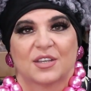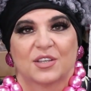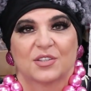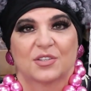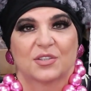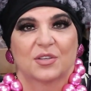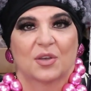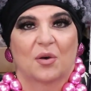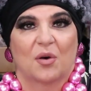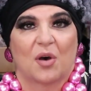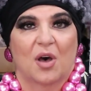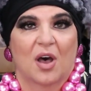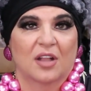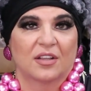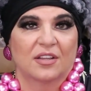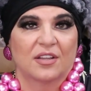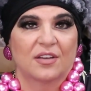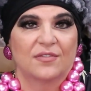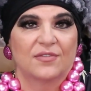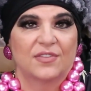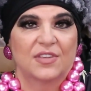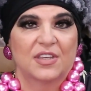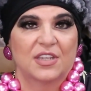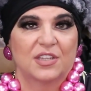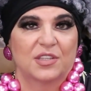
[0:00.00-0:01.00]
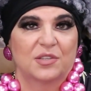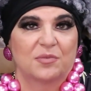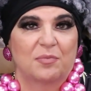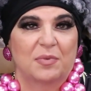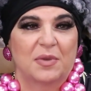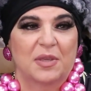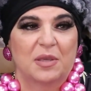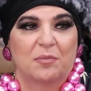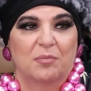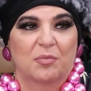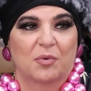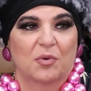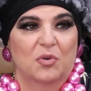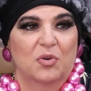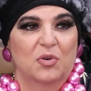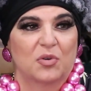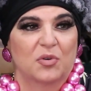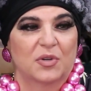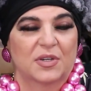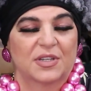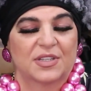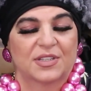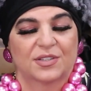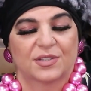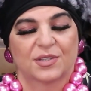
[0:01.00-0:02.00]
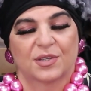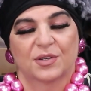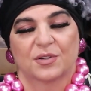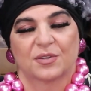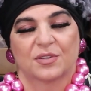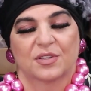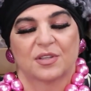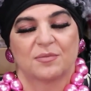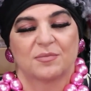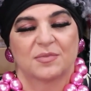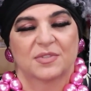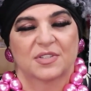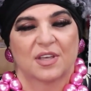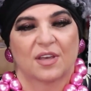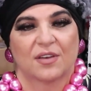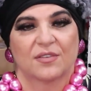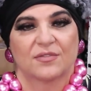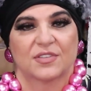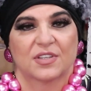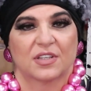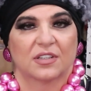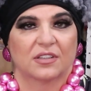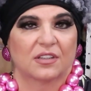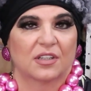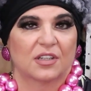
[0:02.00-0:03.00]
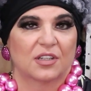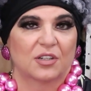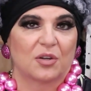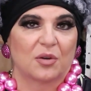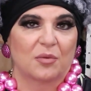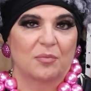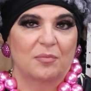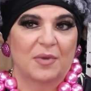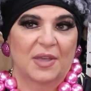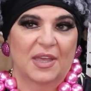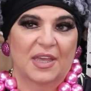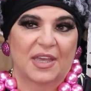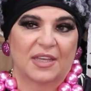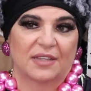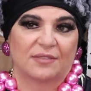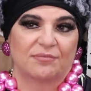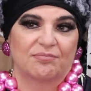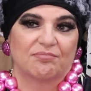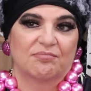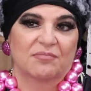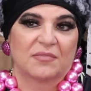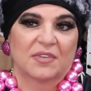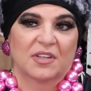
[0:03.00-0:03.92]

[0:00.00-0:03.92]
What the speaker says: So all of these people who consider themselves a little bit